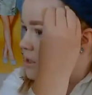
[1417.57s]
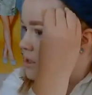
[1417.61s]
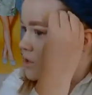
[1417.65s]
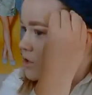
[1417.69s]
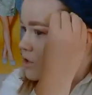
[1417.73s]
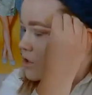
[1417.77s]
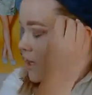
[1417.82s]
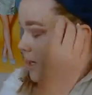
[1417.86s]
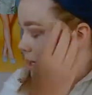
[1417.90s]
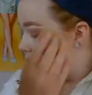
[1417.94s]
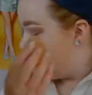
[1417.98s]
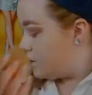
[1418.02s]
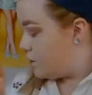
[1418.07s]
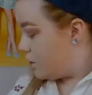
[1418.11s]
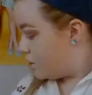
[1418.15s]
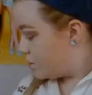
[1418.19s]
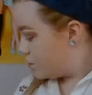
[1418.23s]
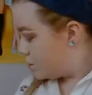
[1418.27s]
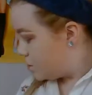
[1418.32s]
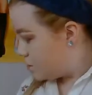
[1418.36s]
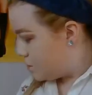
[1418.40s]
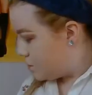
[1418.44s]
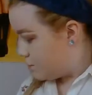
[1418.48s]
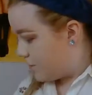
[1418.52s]
Try
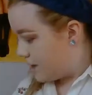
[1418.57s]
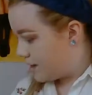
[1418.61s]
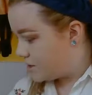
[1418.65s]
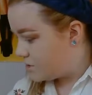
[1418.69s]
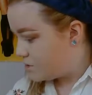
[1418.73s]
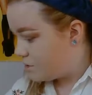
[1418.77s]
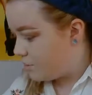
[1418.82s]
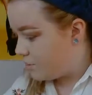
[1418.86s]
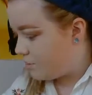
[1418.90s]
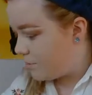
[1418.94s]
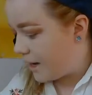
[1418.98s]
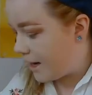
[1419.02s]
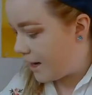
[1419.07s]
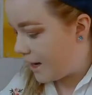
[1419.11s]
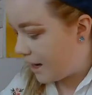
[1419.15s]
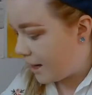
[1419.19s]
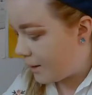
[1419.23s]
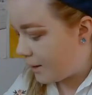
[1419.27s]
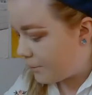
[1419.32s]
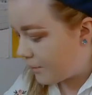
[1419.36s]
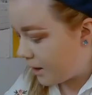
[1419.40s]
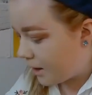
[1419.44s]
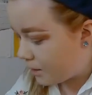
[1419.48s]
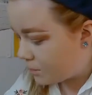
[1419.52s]
not to mess up my
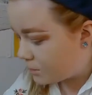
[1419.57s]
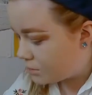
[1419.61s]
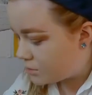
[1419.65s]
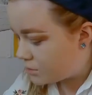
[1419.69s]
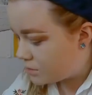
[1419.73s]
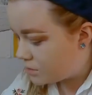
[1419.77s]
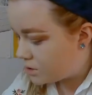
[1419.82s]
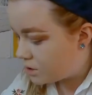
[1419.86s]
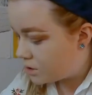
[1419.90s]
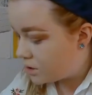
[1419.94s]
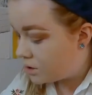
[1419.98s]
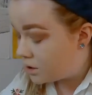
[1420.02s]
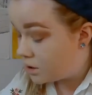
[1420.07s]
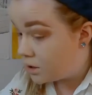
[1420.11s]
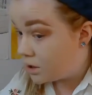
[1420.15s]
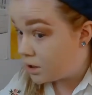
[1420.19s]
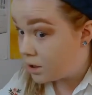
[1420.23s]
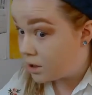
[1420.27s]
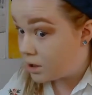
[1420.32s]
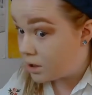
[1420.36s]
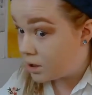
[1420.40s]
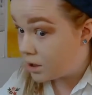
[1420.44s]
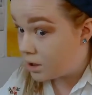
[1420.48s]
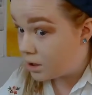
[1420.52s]
eyebrows
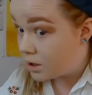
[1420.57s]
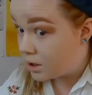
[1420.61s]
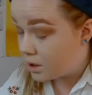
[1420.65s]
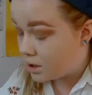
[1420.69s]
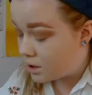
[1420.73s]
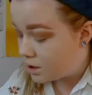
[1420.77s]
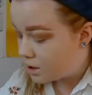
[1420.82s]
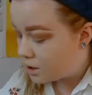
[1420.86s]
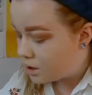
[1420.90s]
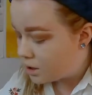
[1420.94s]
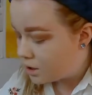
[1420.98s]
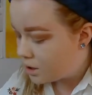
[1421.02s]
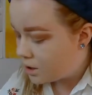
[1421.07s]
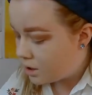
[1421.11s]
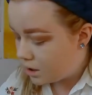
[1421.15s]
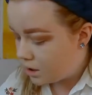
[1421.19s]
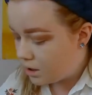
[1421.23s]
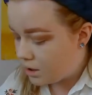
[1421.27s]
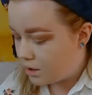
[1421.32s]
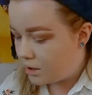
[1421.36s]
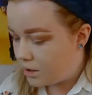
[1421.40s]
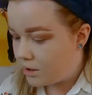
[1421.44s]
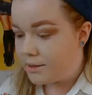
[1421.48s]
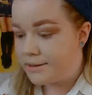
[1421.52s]

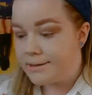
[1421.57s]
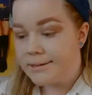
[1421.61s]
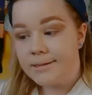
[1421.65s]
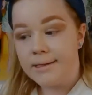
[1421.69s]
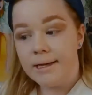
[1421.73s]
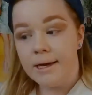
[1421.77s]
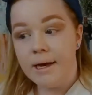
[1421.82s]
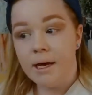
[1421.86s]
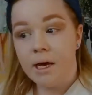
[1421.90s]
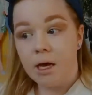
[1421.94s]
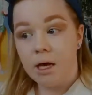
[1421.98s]
because